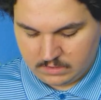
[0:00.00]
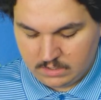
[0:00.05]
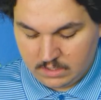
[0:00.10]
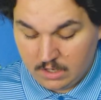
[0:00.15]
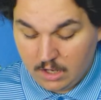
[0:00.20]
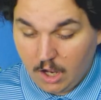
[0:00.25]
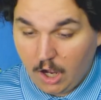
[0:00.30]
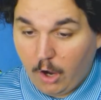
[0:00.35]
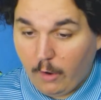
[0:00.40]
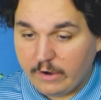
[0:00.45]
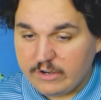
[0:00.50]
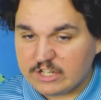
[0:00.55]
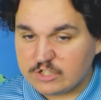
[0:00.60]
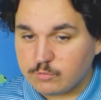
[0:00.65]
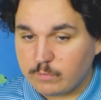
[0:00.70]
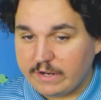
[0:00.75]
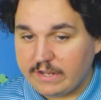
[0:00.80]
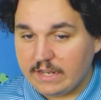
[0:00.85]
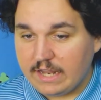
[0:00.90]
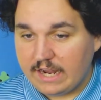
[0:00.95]
Oh, I just
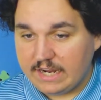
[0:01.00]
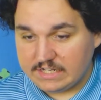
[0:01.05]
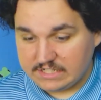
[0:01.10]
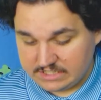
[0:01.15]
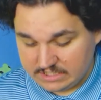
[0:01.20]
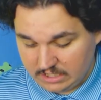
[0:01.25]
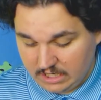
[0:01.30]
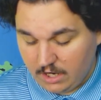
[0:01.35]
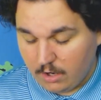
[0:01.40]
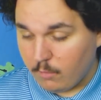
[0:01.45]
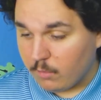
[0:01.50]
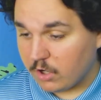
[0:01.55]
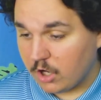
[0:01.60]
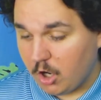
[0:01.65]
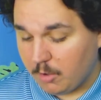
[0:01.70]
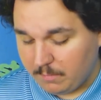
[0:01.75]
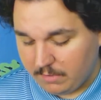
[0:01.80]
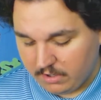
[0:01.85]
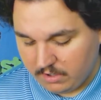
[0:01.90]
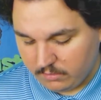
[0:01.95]
realized. Oh, we're
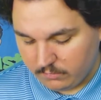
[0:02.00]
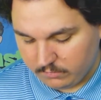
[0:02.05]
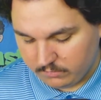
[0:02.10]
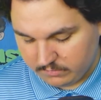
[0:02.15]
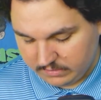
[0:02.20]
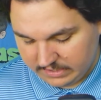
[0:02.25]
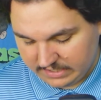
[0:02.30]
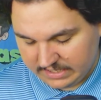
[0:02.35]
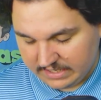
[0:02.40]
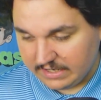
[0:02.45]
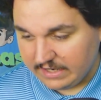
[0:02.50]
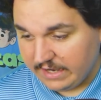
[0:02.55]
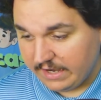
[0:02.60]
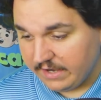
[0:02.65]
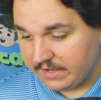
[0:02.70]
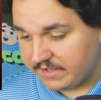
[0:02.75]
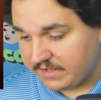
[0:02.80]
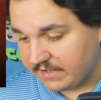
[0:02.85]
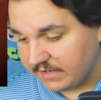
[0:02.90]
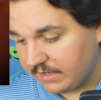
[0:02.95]
almost.
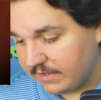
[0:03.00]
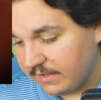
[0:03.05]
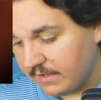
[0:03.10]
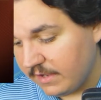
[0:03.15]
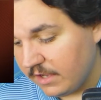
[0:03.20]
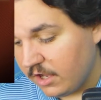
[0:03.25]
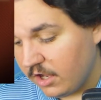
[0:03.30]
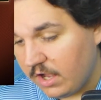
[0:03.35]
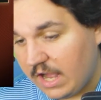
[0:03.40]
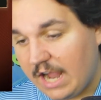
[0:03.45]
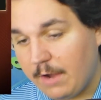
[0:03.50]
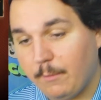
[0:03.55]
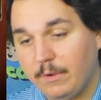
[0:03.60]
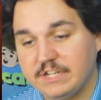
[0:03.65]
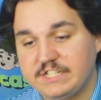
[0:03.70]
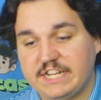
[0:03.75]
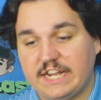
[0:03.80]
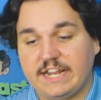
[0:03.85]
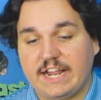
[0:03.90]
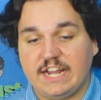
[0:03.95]
I will
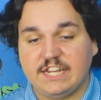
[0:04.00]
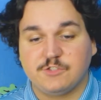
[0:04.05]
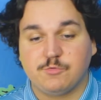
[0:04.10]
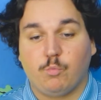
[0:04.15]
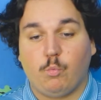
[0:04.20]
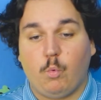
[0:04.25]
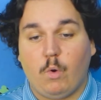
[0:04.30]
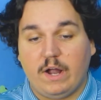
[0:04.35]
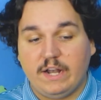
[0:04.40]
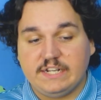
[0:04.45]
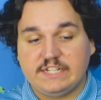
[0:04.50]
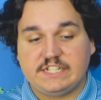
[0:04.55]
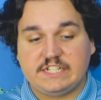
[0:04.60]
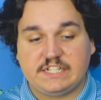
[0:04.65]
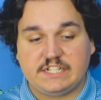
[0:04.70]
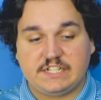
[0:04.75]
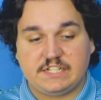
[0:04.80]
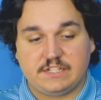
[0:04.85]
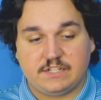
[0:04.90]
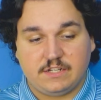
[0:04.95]
say, guys,
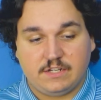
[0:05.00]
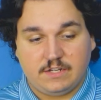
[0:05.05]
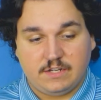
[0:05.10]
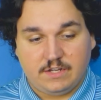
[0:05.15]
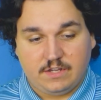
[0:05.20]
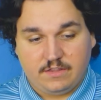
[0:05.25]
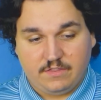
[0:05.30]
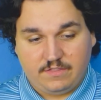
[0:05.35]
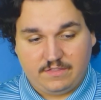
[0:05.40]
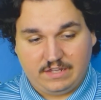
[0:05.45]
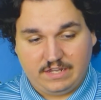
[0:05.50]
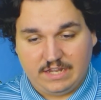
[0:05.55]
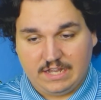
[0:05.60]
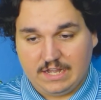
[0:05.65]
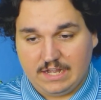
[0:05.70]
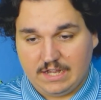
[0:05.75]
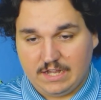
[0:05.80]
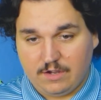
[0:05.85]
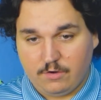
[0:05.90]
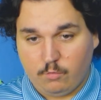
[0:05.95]
once we
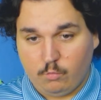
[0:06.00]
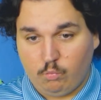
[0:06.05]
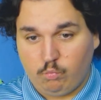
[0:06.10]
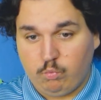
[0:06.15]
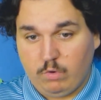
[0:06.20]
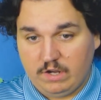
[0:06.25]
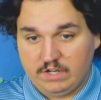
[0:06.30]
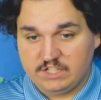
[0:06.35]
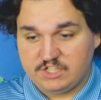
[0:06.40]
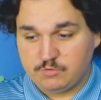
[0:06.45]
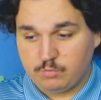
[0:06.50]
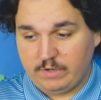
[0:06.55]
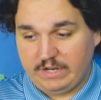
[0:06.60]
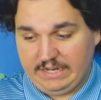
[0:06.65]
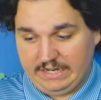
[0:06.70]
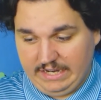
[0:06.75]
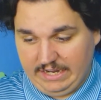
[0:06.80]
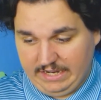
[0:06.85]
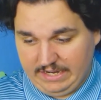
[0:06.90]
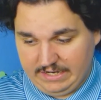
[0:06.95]

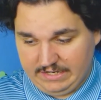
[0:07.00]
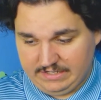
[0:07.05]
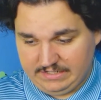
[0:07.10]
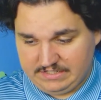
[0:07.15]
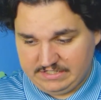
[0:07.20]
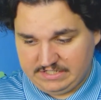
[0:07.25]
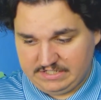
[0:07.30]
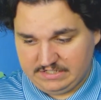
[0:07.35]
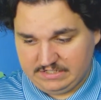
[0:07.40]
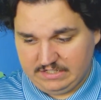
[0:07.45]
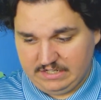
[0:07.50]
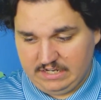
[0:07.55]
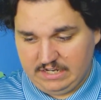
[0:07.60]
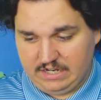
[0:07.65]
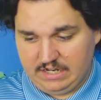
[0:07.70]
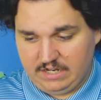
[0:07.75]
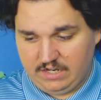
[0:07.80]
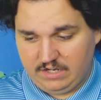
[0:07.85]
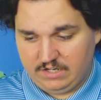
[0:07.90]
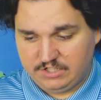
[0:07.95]
hit
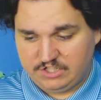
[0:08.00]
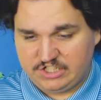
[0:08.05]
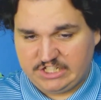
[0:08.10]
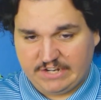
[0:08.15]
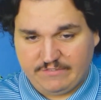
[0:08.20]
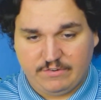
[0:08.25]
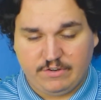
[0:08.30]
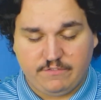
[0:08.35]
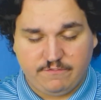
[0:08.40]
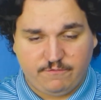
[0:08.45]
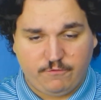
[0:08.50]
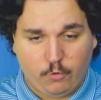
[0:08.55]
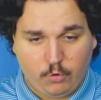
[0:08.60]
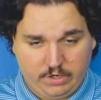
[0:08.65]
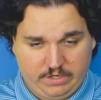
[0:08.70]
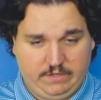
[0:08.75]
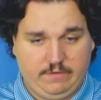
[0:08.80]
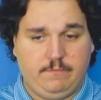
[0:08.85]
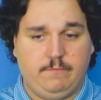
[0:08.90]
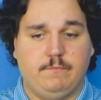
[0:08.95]

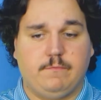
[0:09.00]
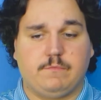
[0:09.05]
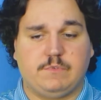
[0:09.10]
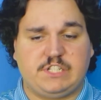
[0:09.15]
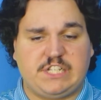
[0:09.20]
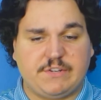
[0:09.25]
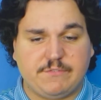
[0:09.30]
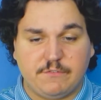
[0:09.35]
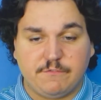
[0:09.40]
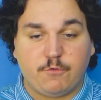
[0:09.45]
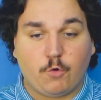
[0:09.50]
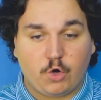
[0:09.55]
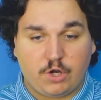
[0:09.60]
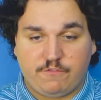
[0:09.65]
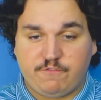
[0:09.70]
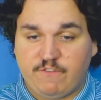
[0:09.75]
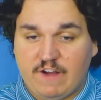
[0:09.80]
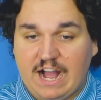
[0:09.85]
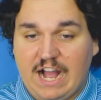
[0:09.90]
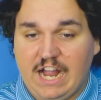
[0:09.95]

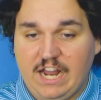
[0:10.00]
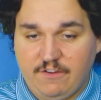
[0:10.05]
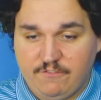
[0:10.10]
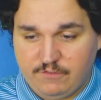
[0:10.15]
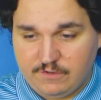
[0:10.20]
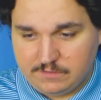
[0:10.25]
7:45,